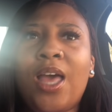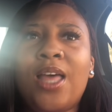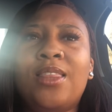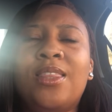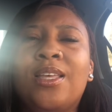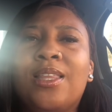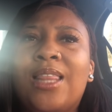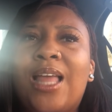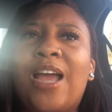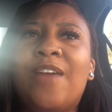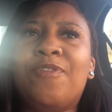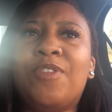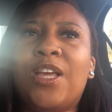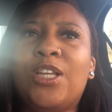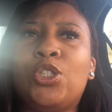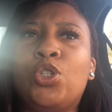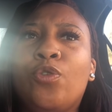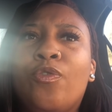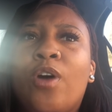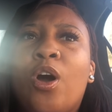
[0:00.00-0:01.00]
the life
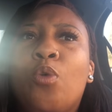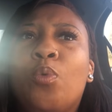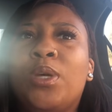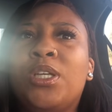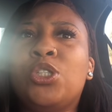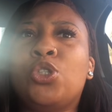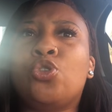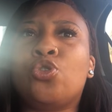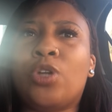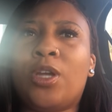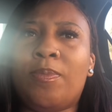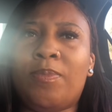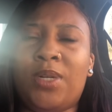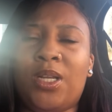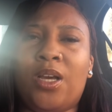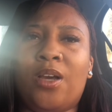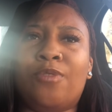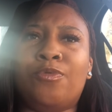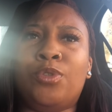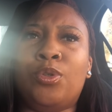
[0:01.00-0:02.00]
that you've always dreamed
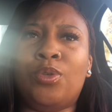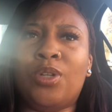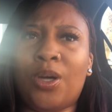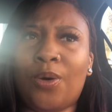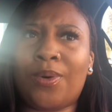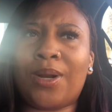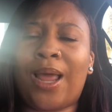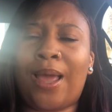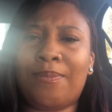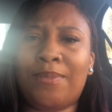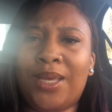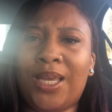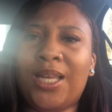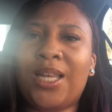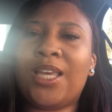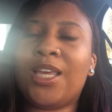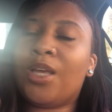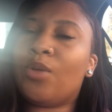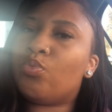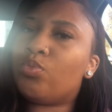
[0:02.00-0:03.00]
of. You know what I mean?
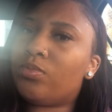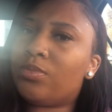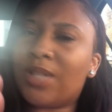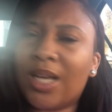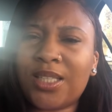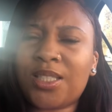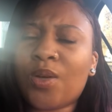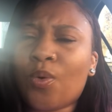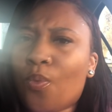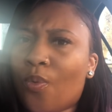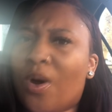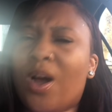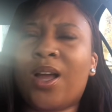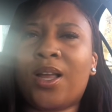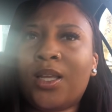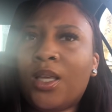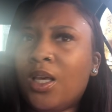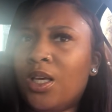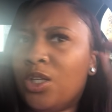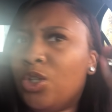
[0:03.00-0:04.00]
He doesn't
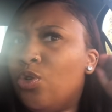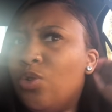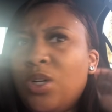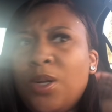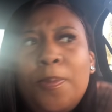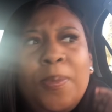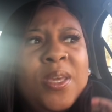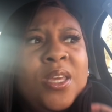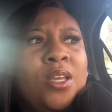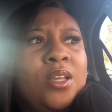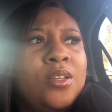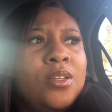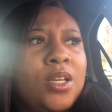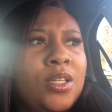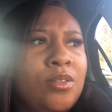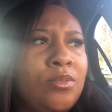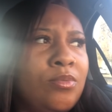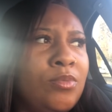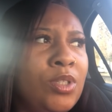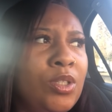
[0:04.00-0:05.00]
want you to be,
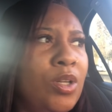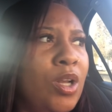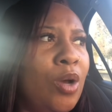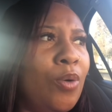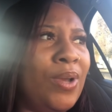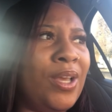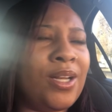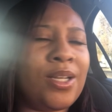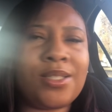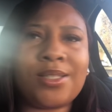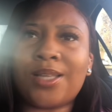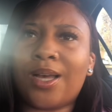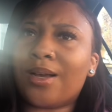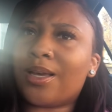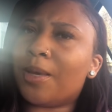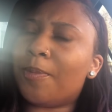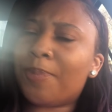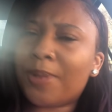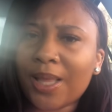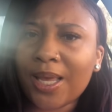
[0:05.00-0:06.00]
you know, in a
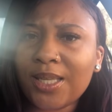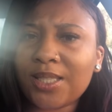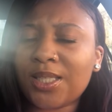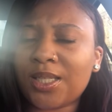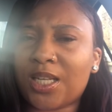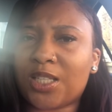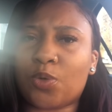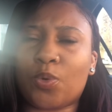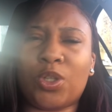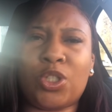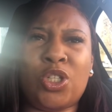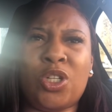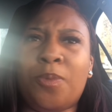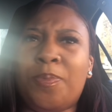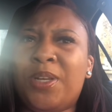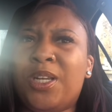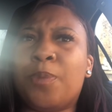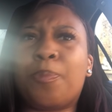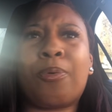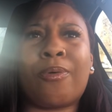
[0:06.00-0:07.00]
sunken place. He doesn't want you to
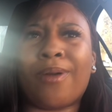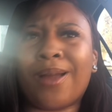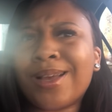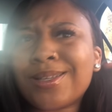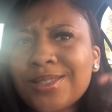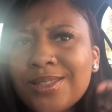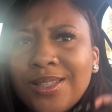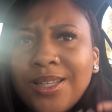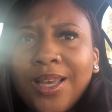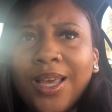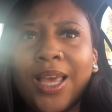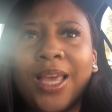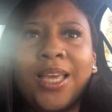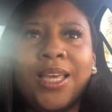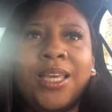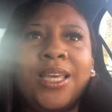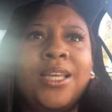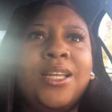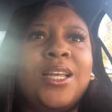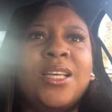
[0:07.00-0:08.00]
be depressed.
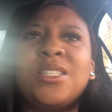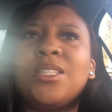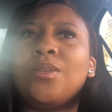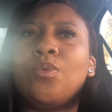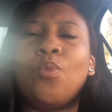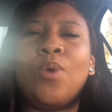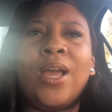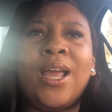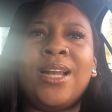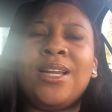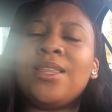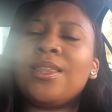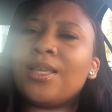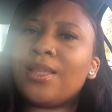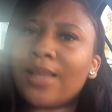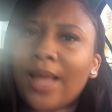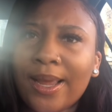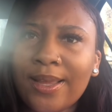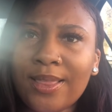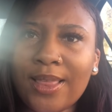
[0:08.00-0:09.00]
He doesn't want anything
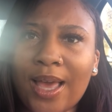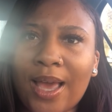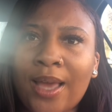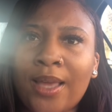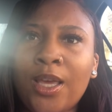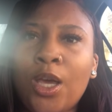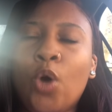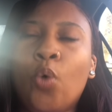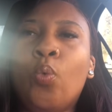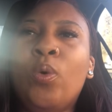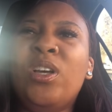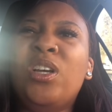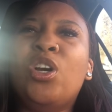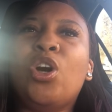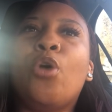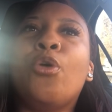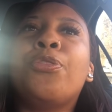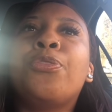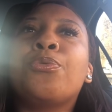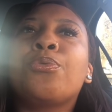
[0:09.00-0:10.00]
like that. We
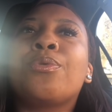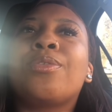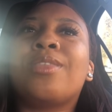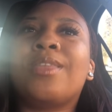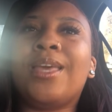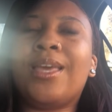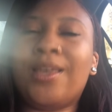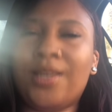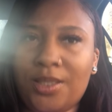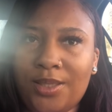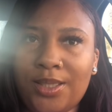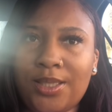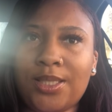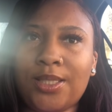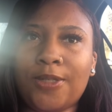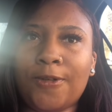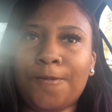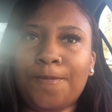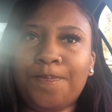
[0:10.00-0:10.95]
go through things